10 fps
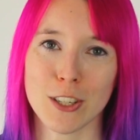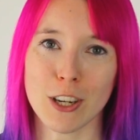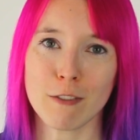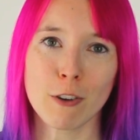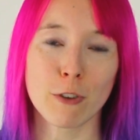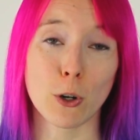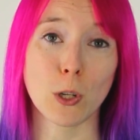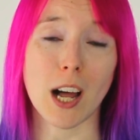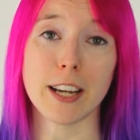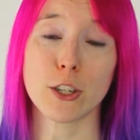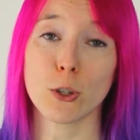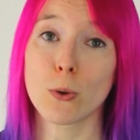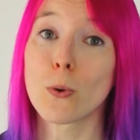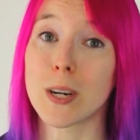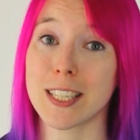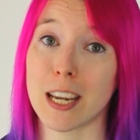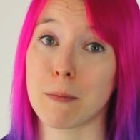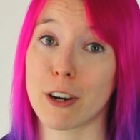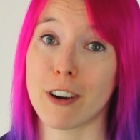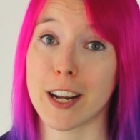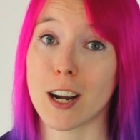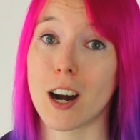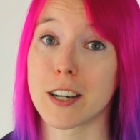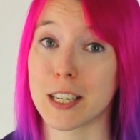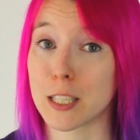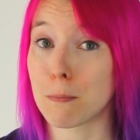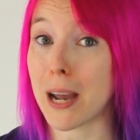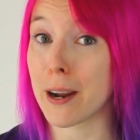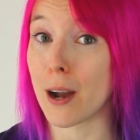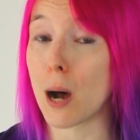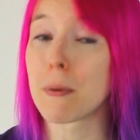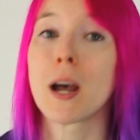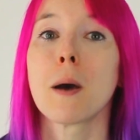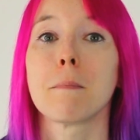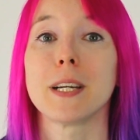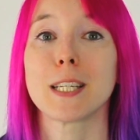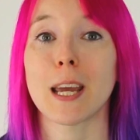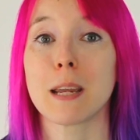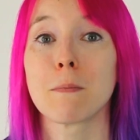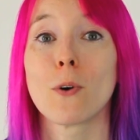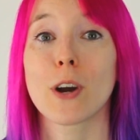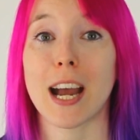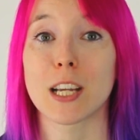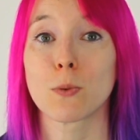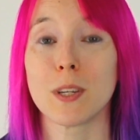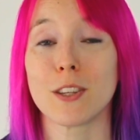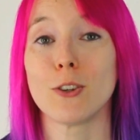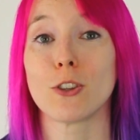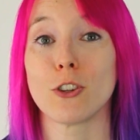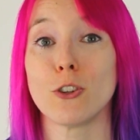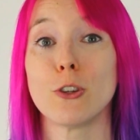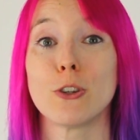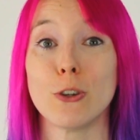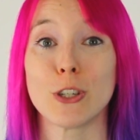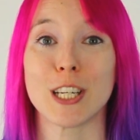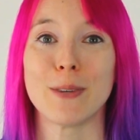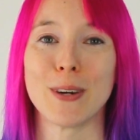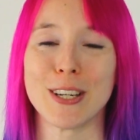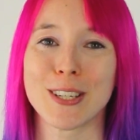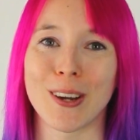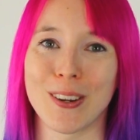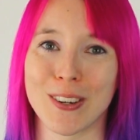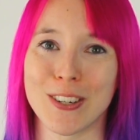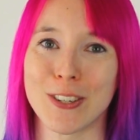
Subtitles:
general rule, I do always take my credit card as a backup, but take more cash with you than you usually would going on a